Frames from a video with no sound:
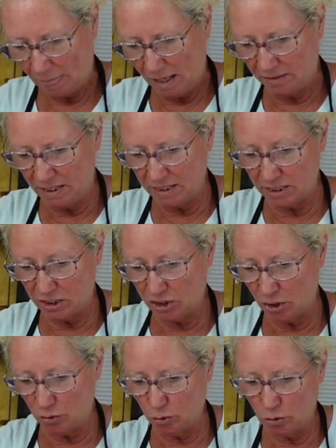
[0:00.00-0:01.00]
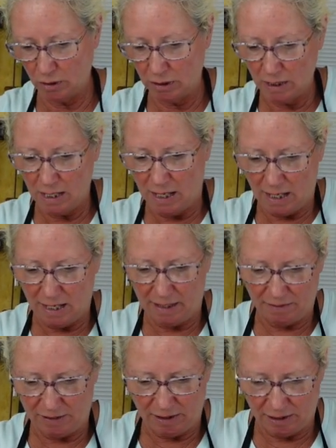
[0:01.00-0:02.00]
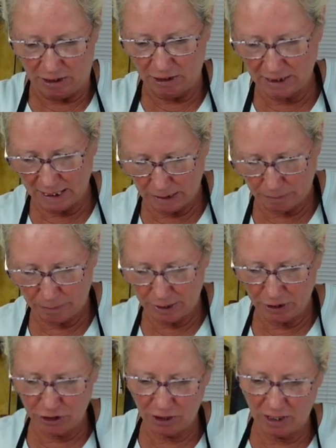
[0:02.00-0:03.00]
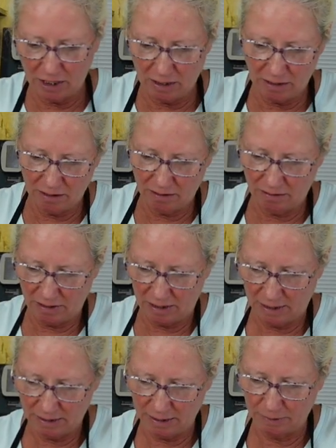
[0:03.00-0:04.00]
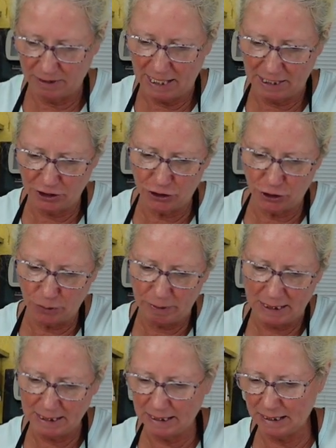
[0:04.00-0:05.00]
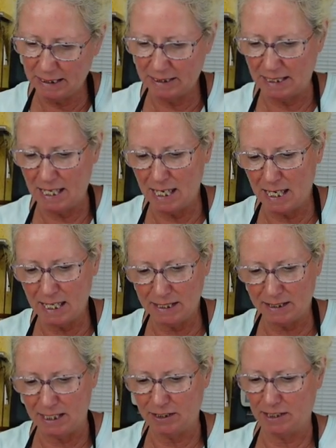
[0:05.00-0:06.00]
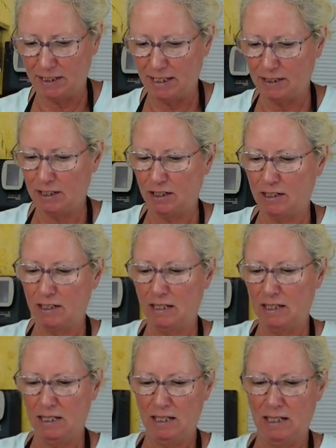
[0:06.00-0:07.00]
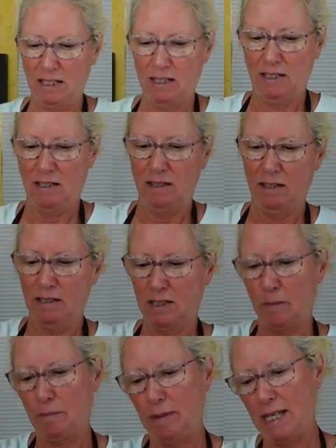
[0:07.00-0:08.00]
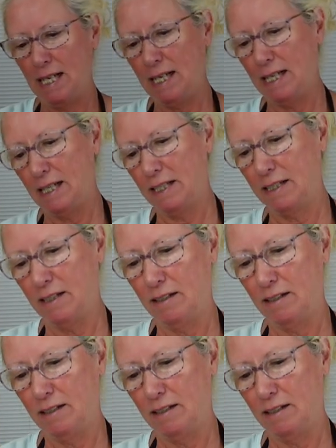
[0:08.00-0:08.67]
This is so cool. It looks like a bunch of some textural pieces. Yes, yes, yes, look. A bag